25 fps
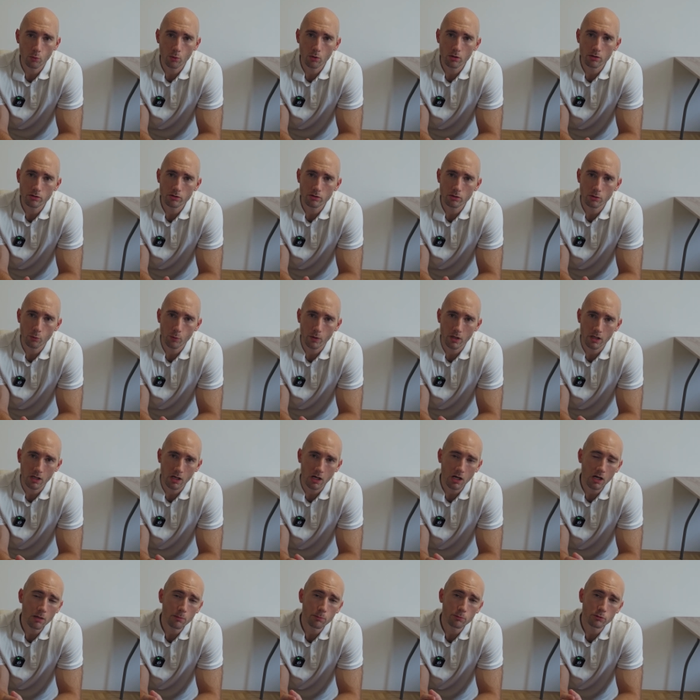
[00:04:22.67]
work your
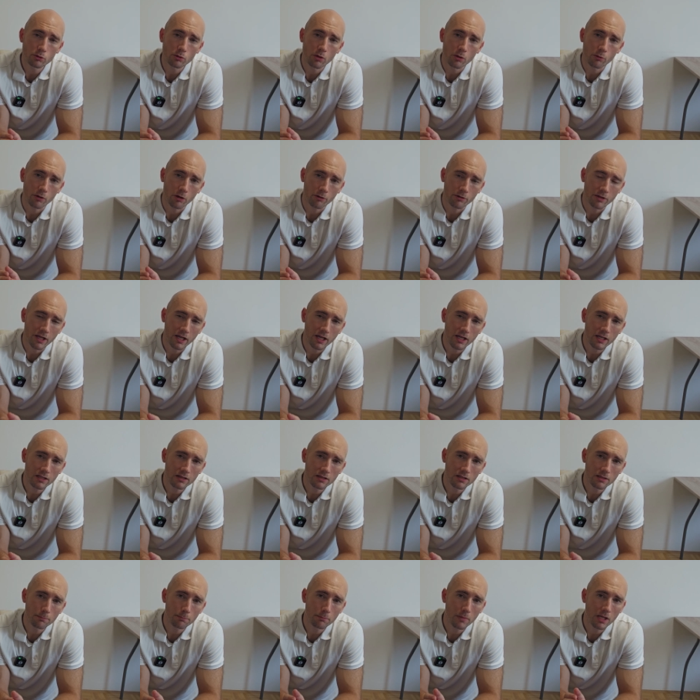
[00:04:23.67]
way up to around
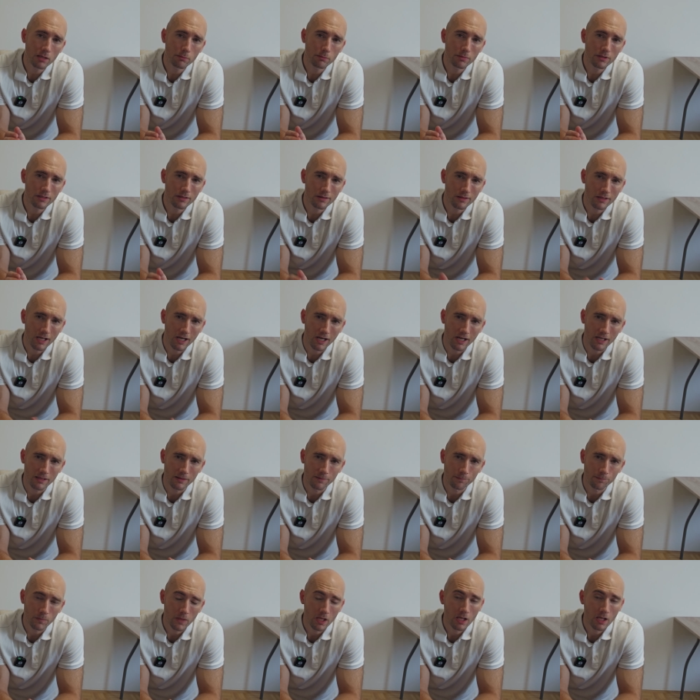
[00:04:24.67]
8, maybe 9.